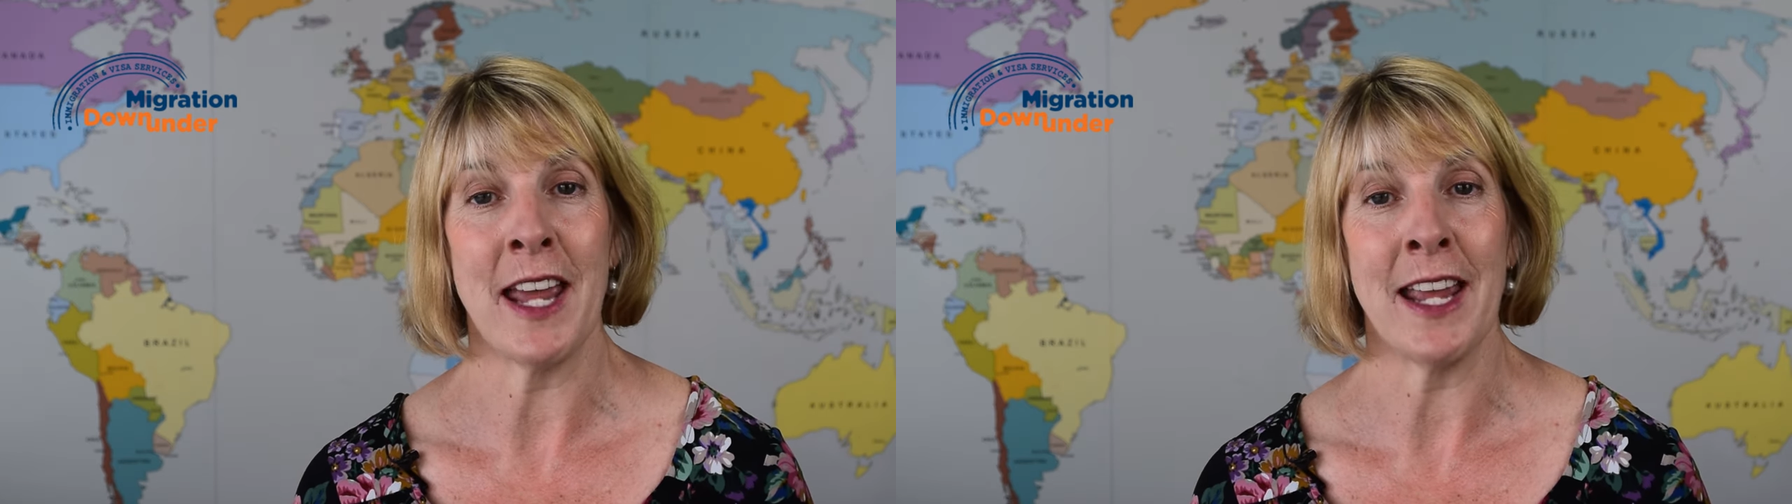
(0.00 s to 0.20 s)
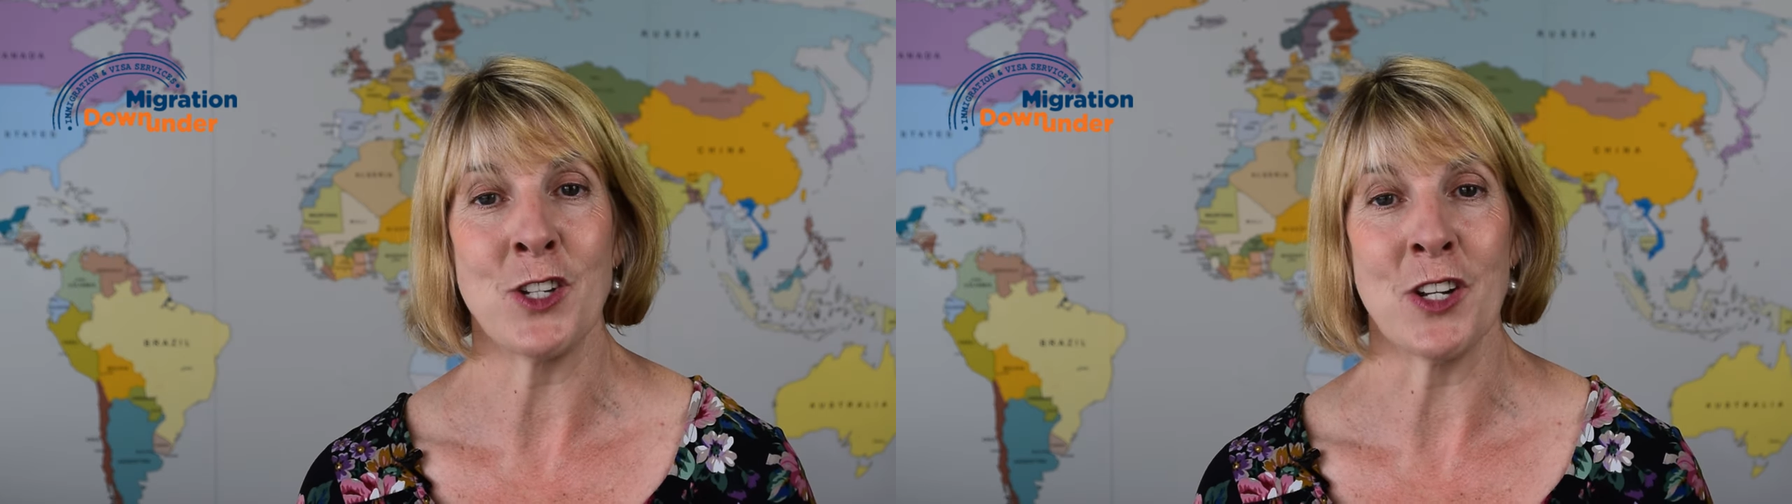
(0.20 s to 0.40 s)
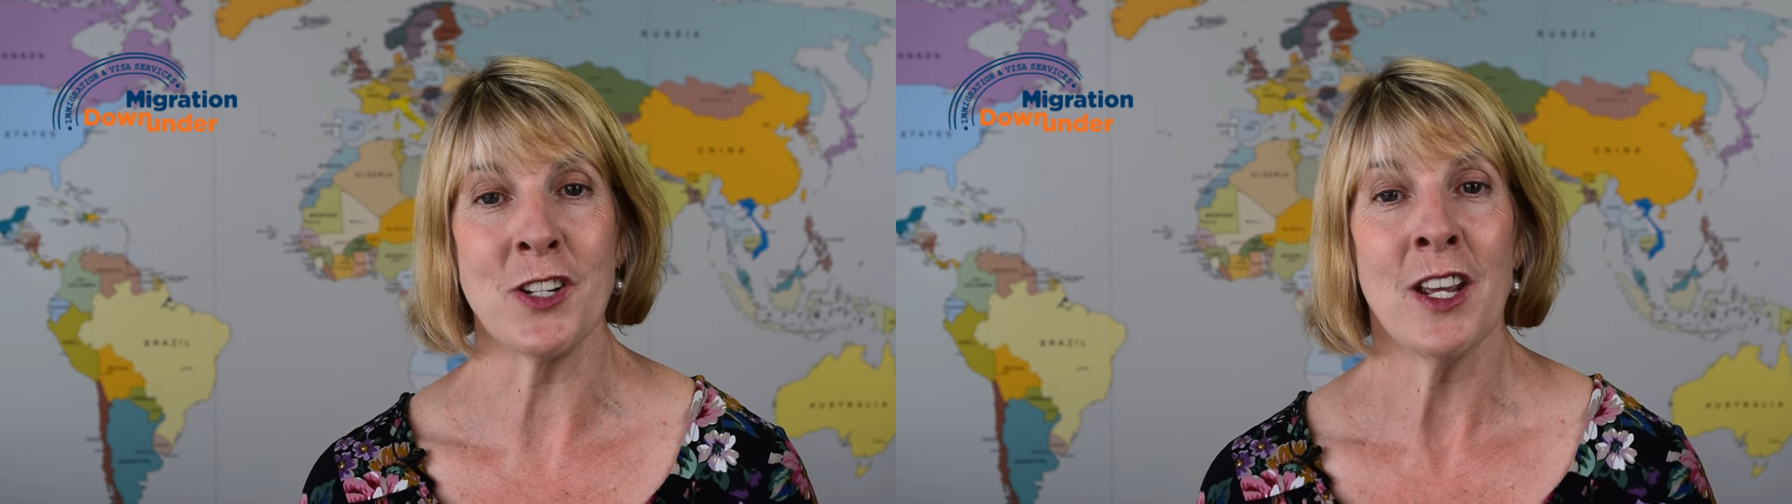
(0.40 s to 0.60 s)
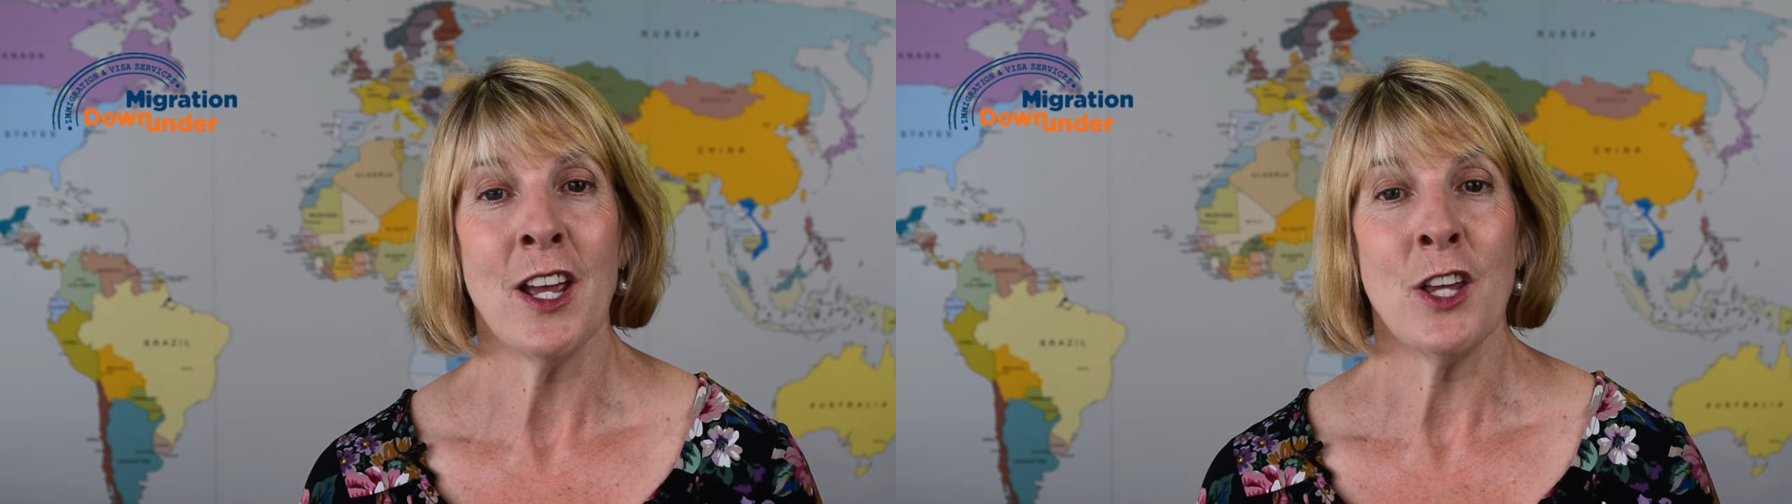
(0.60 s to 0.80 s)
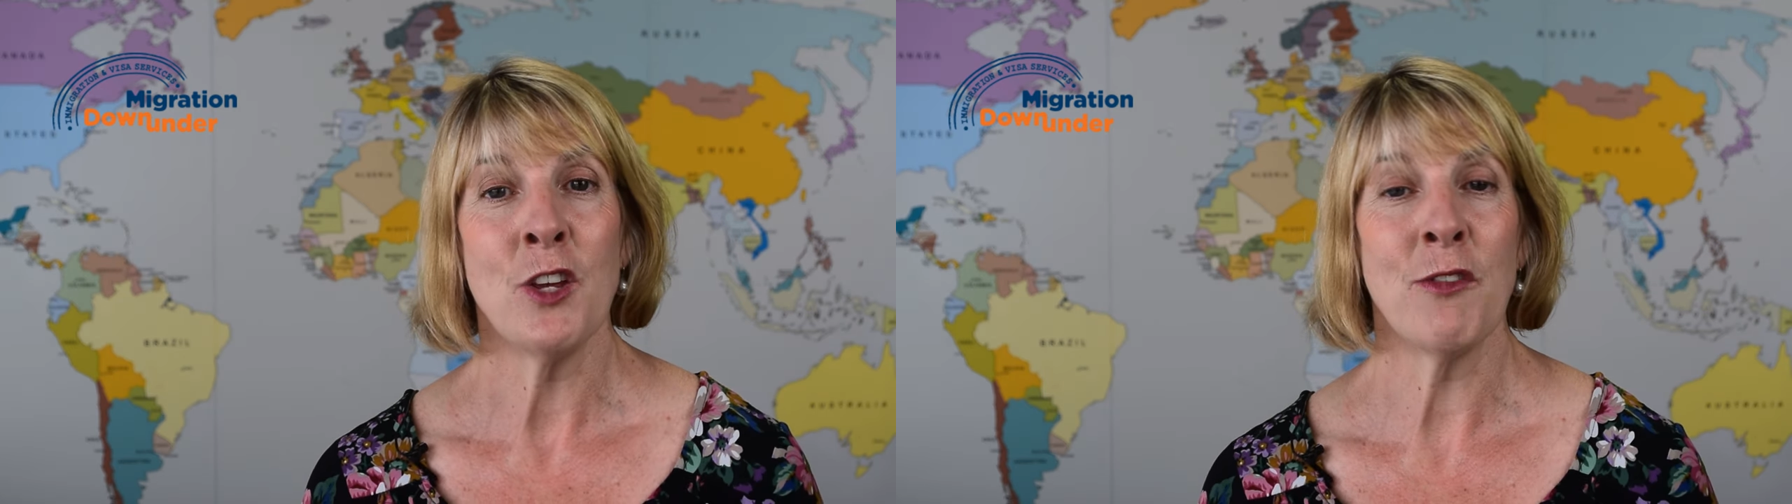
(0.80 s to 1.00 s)
an agent,
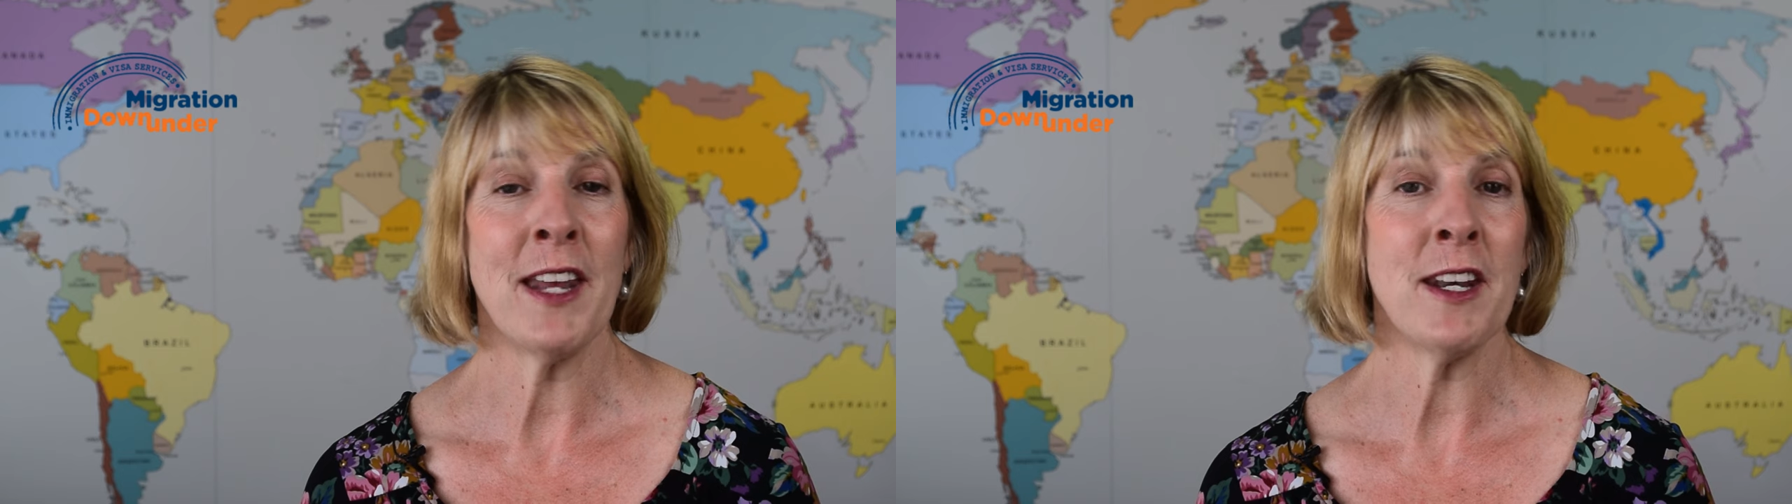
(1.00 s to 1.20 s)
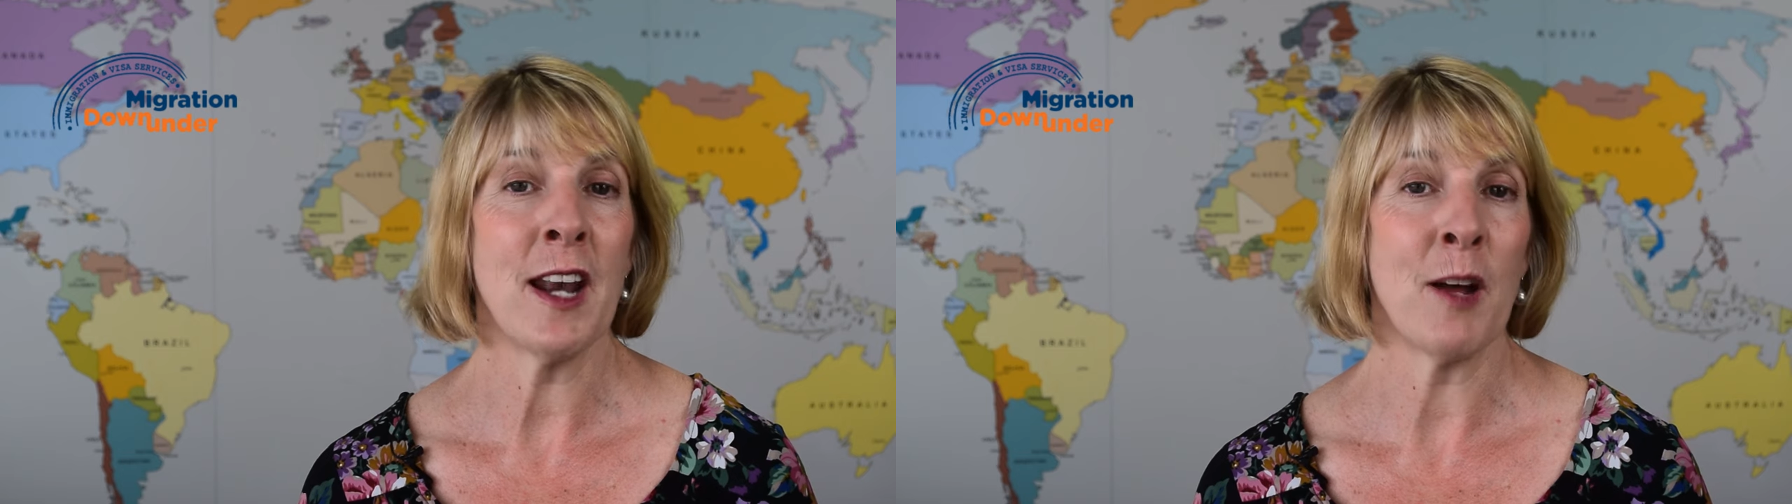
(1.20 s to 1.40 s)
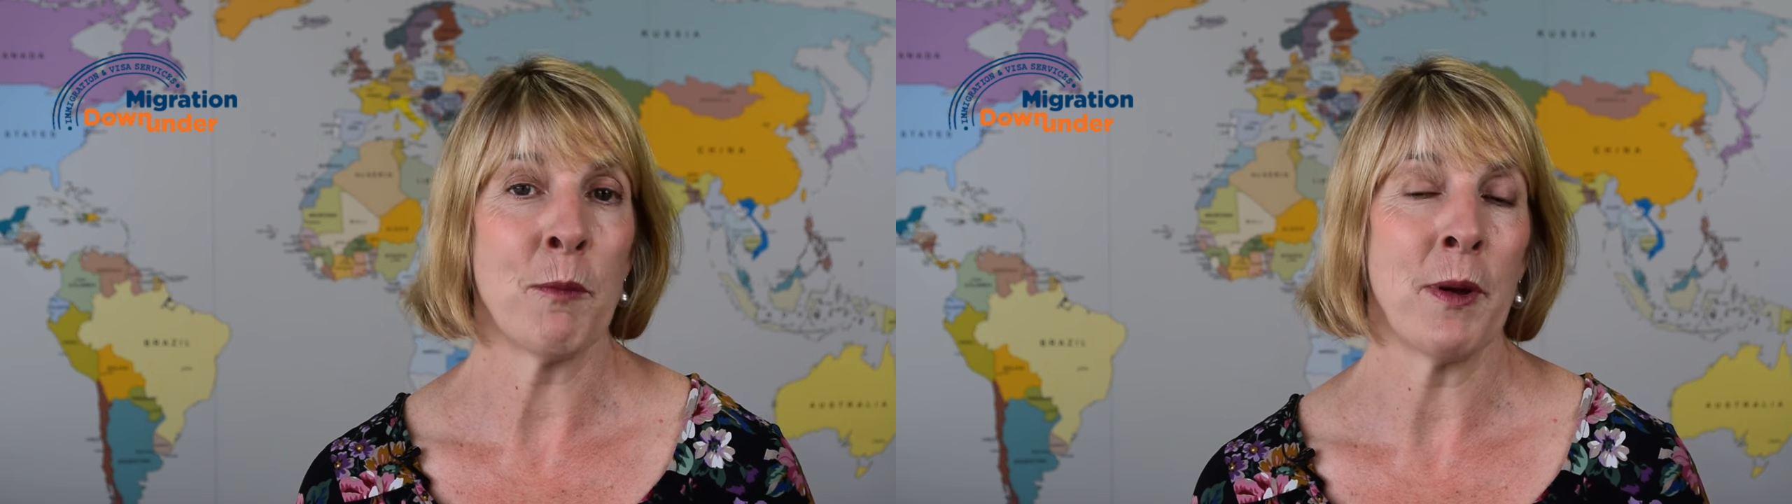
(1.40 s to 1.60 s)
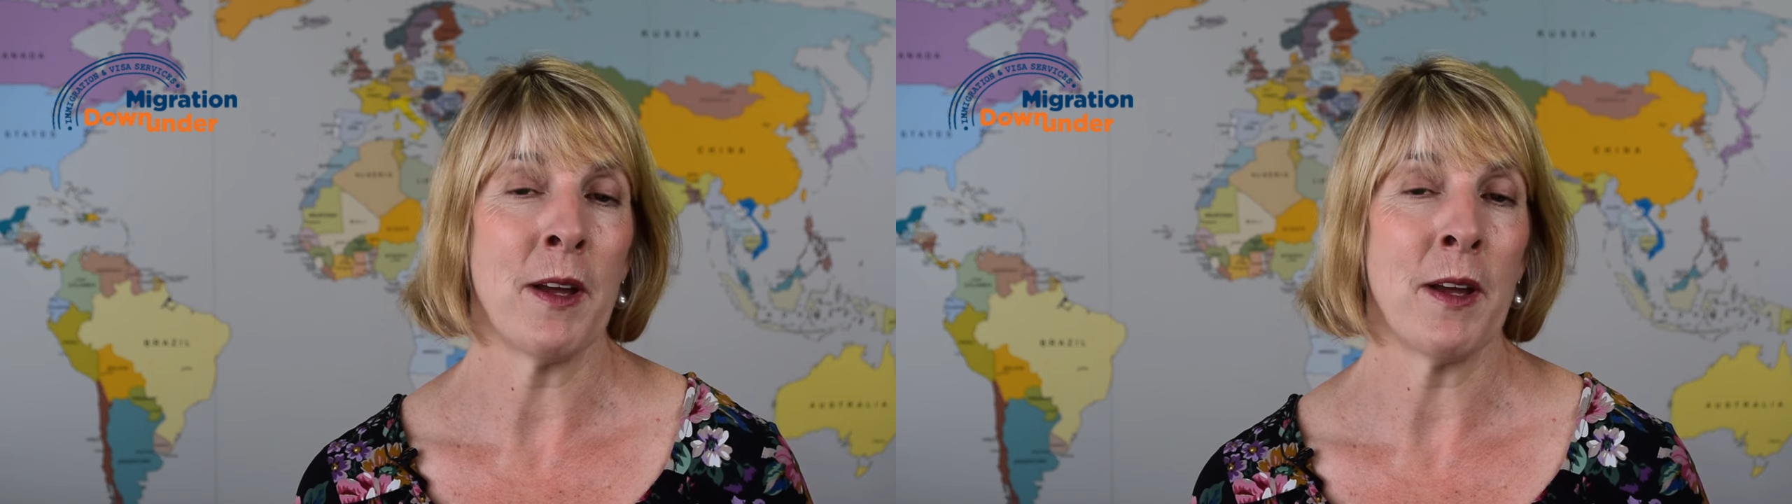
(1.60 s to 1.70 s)
you've ended up